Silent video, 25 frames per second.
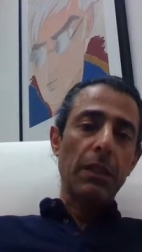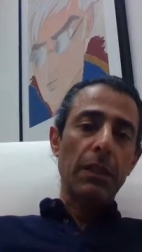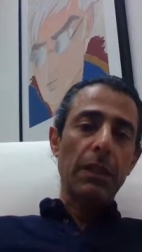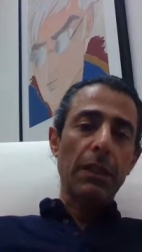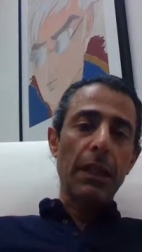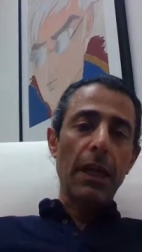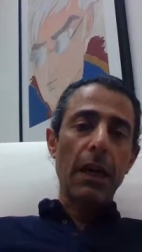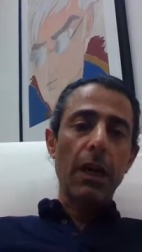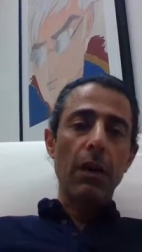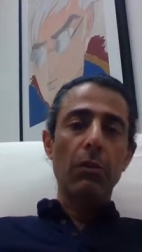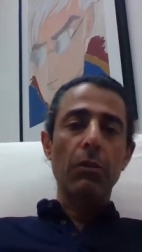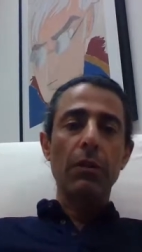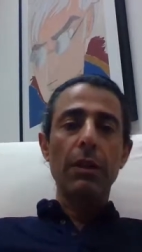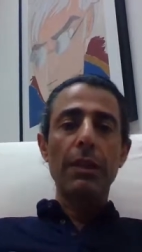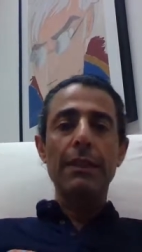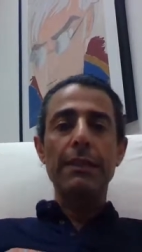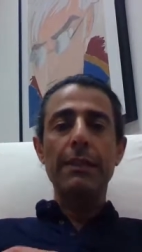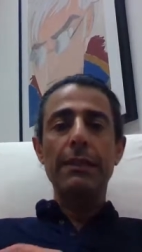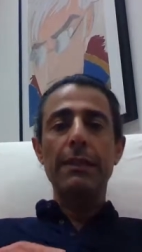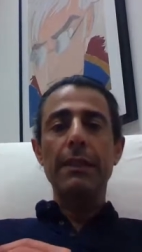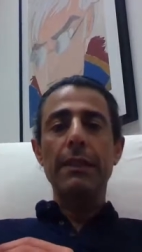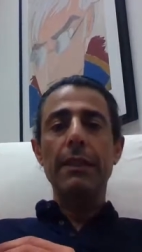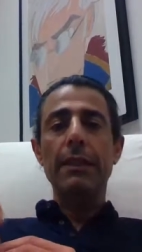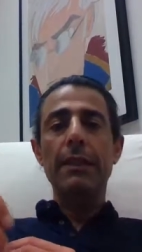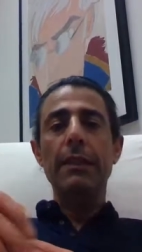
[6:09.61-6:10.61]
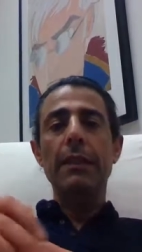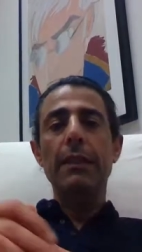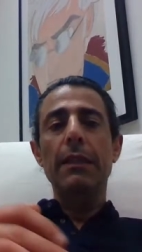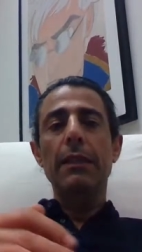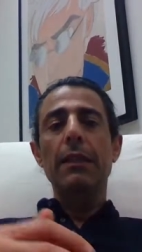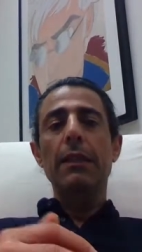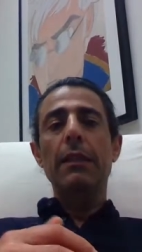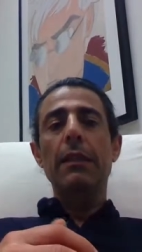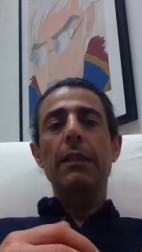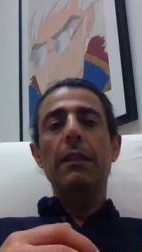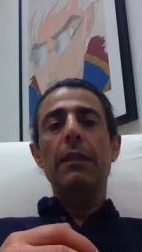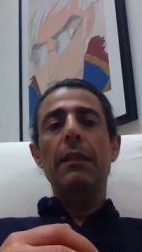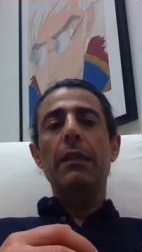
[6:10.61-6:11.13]
And now let's say
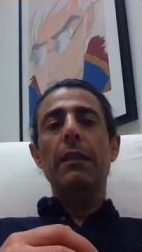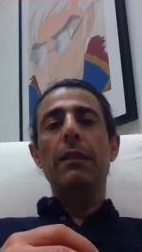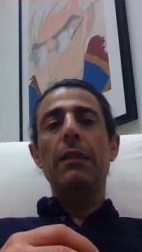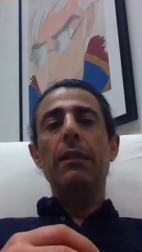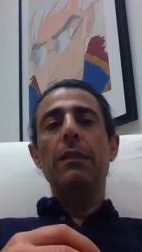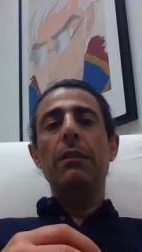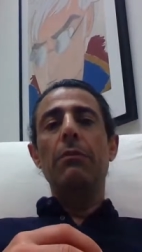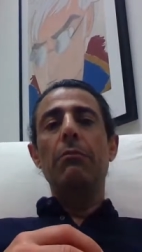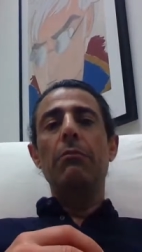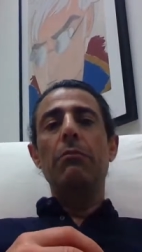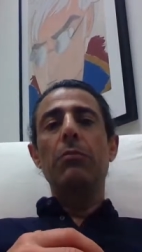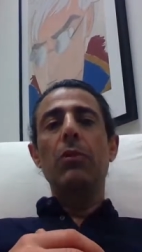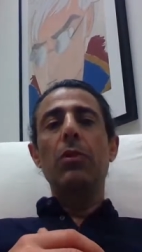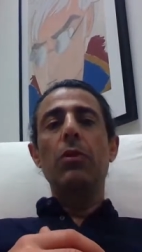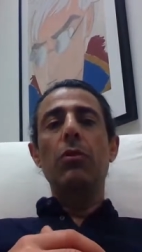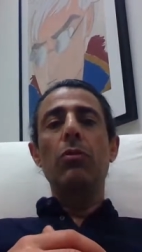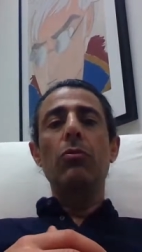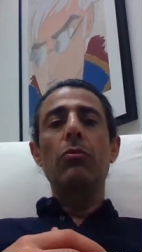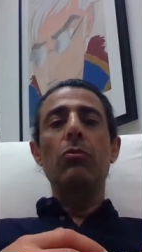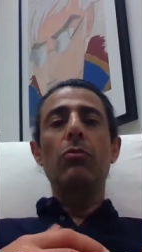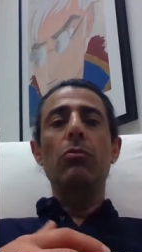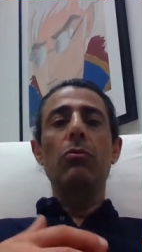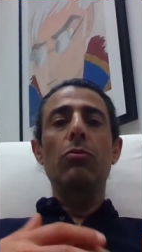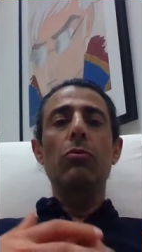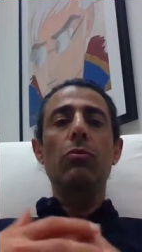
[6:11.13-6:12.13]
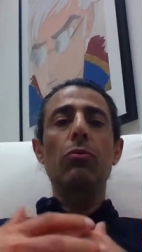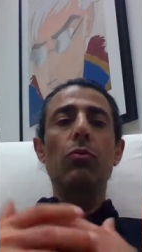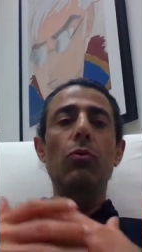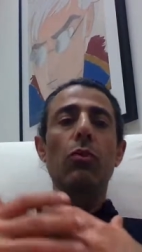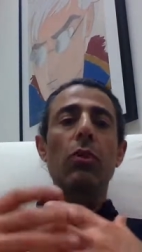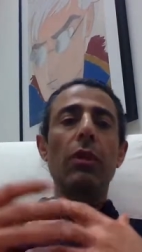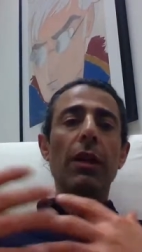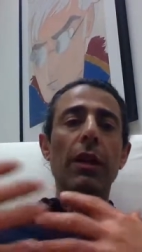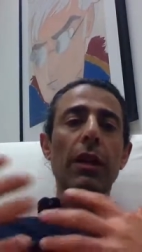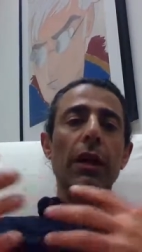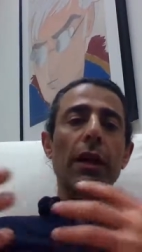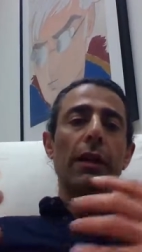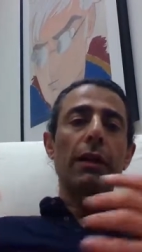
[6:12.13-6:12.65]
you
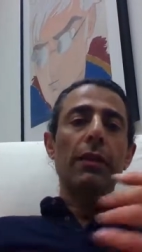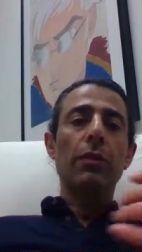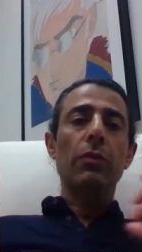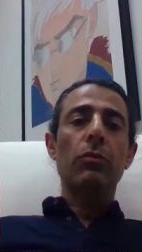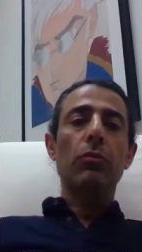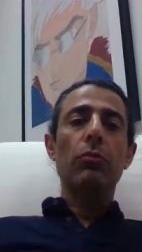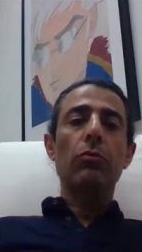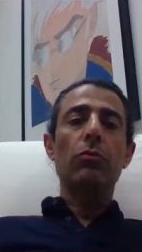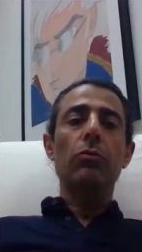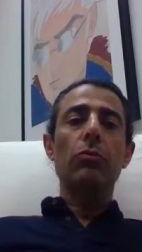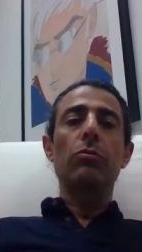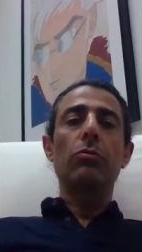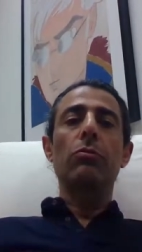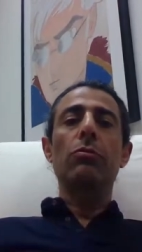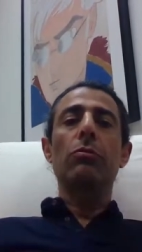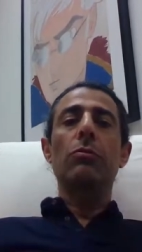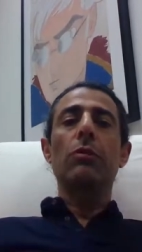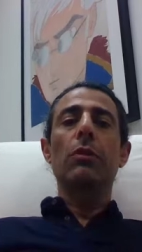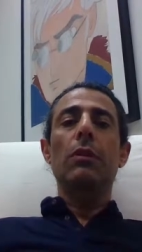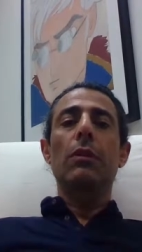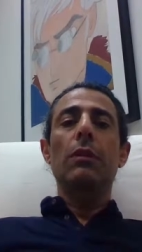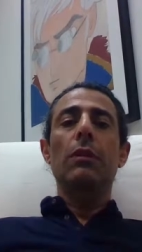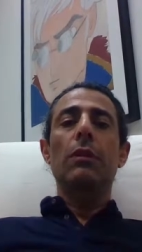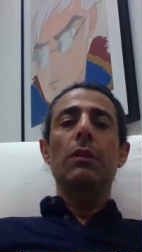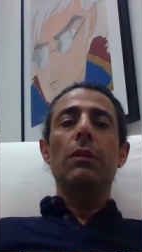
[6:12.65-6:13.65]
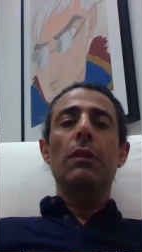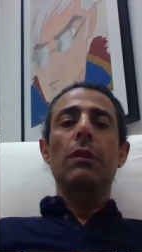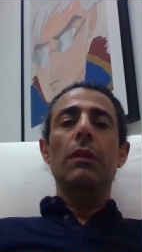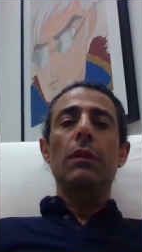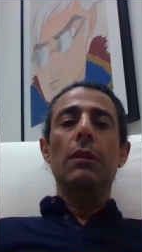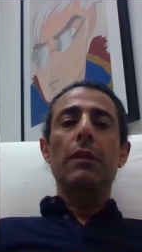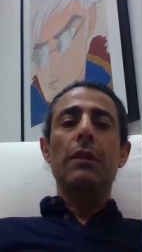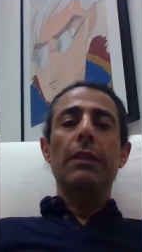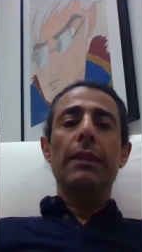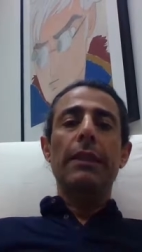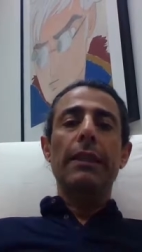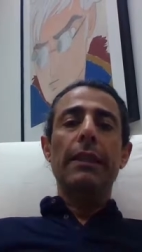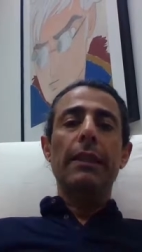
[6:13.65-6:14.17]
would like to
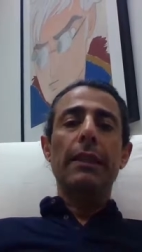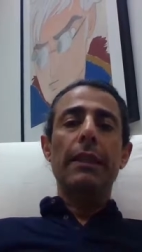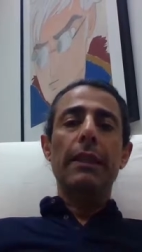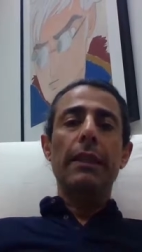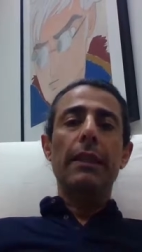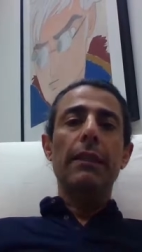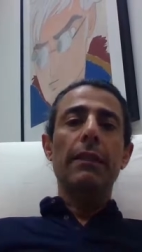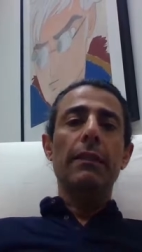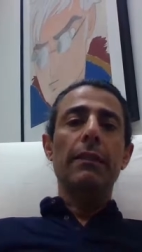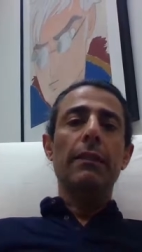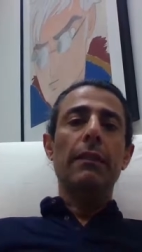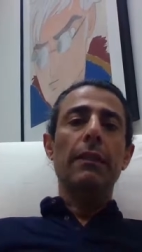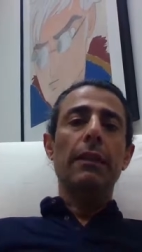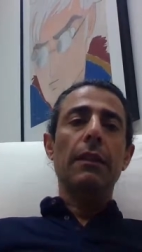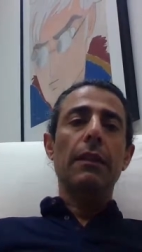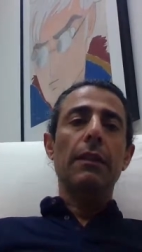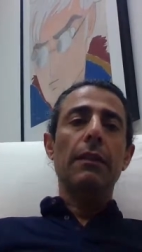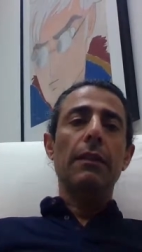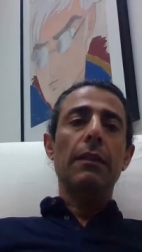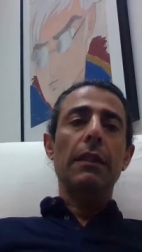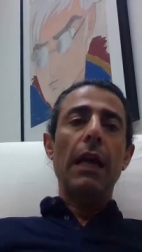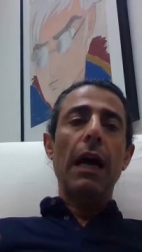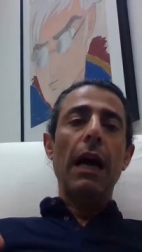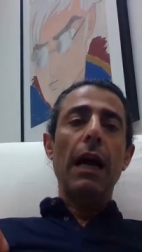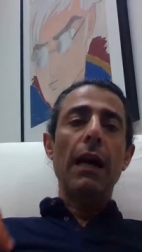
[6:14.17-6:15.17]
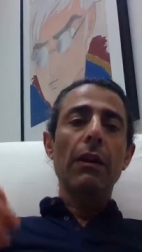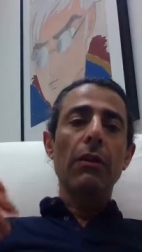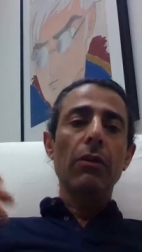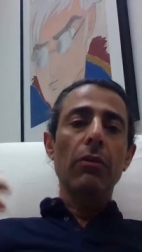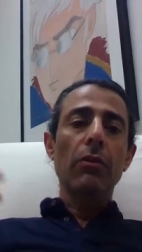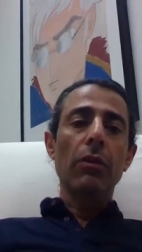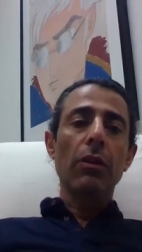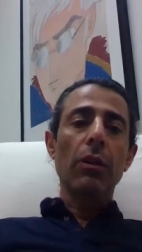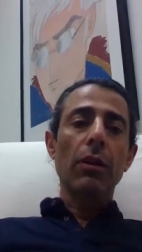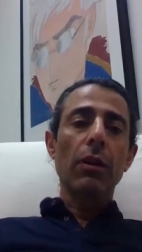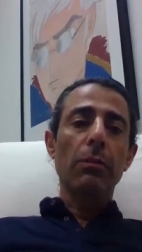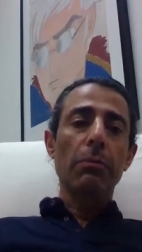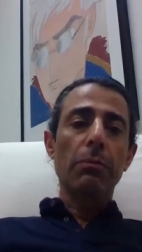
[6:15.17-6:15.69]
create an
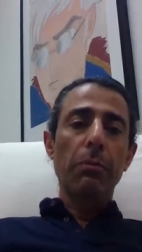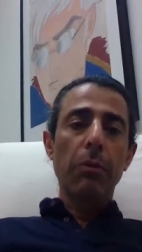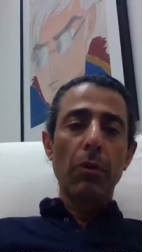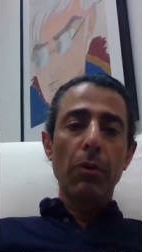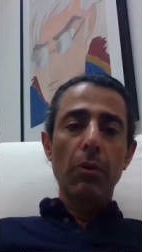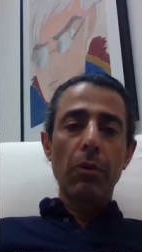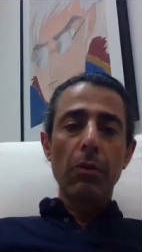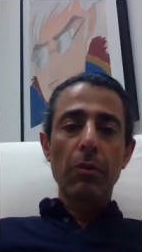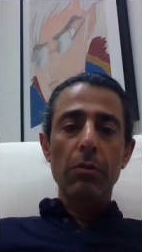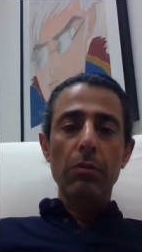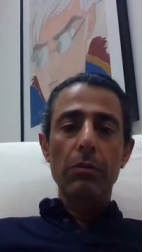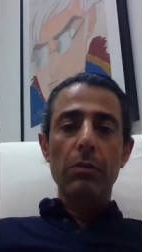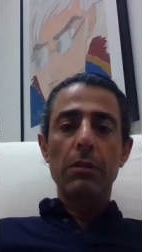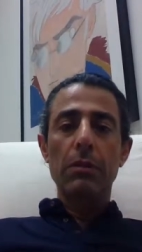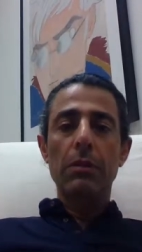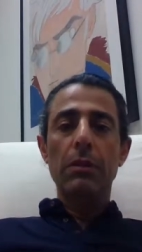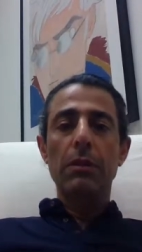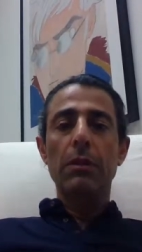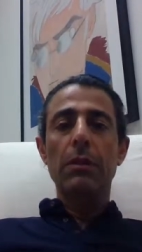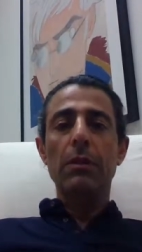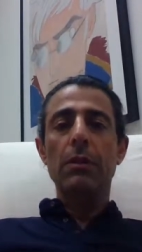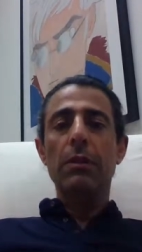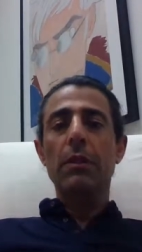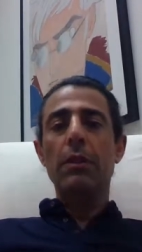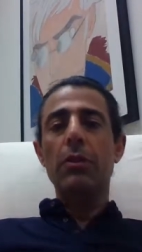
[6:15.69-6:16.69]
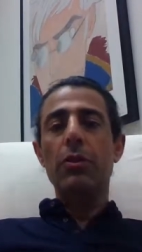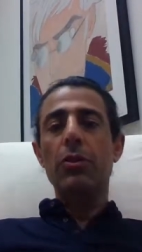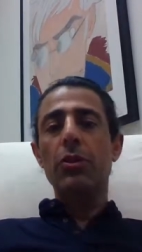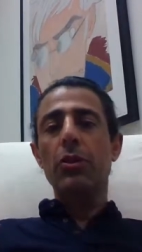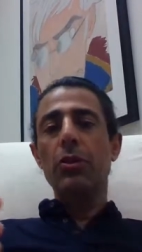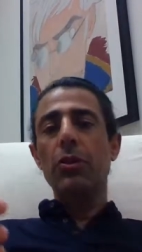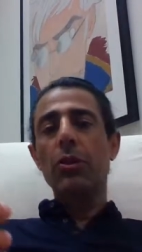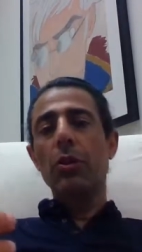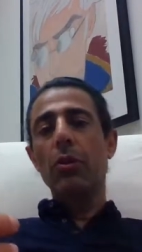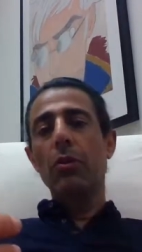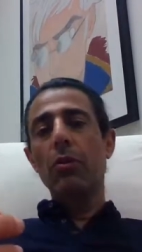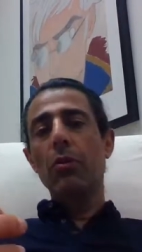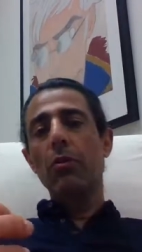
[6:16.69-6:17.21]
annual report that
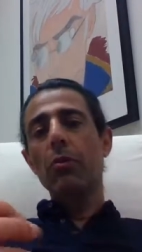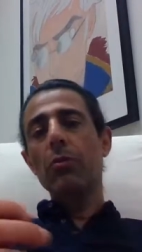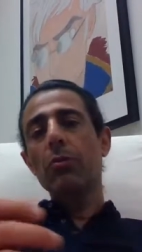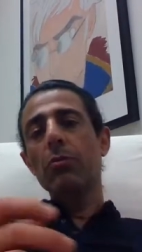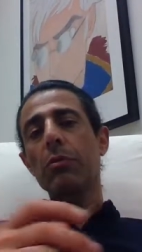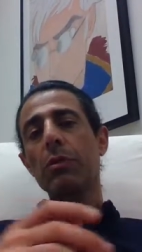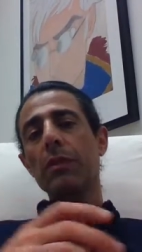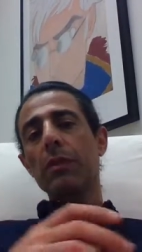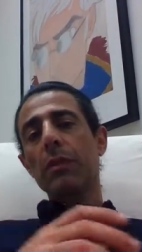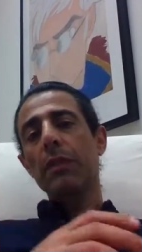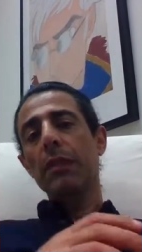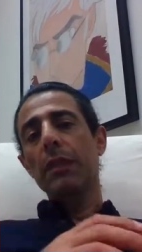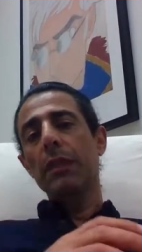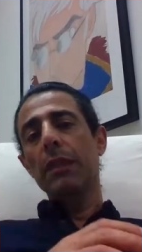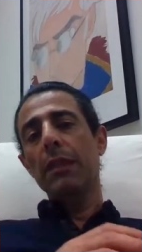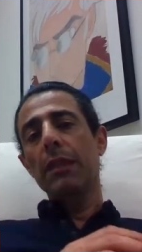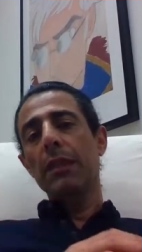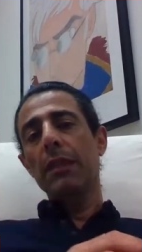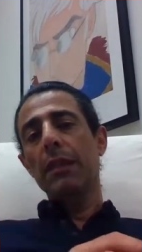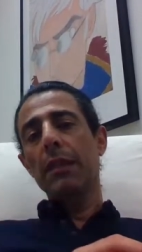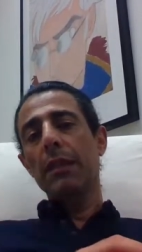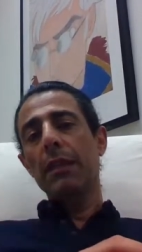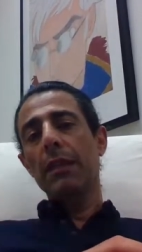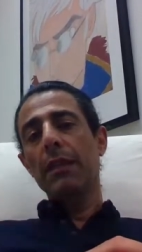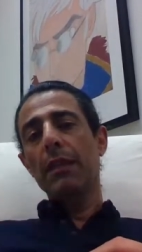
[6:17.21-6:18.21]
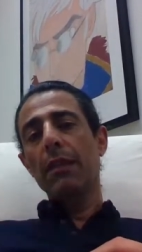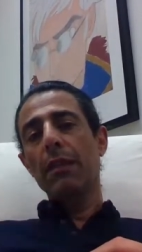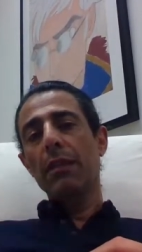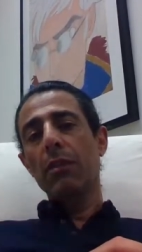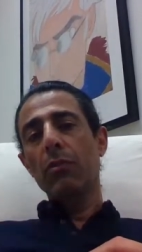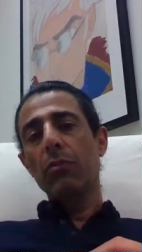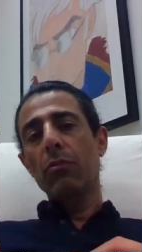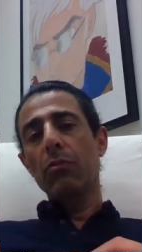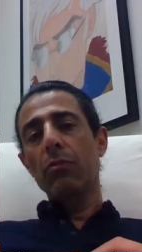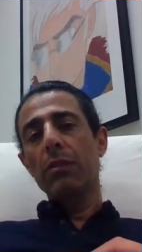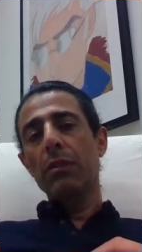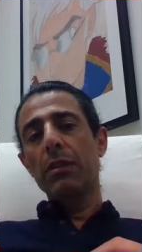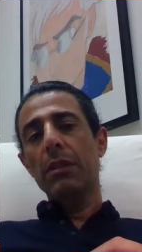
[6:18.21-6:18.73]
shows the
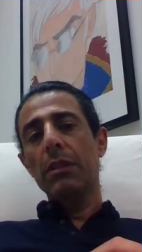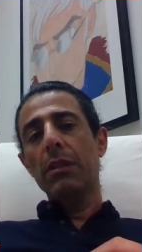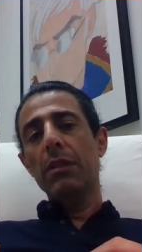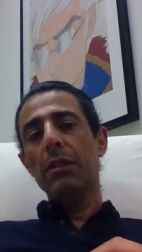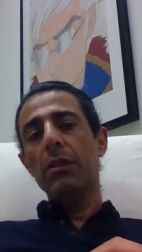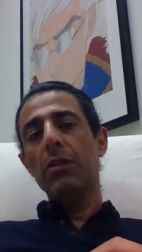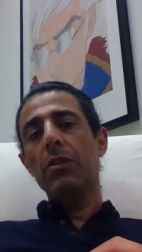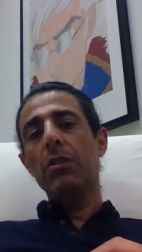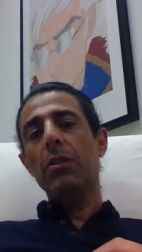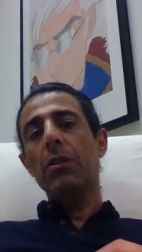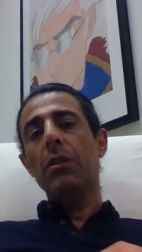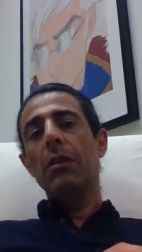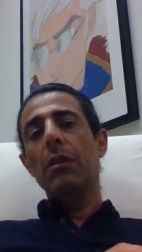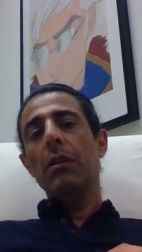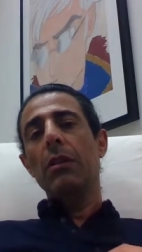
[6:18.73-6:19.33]
usage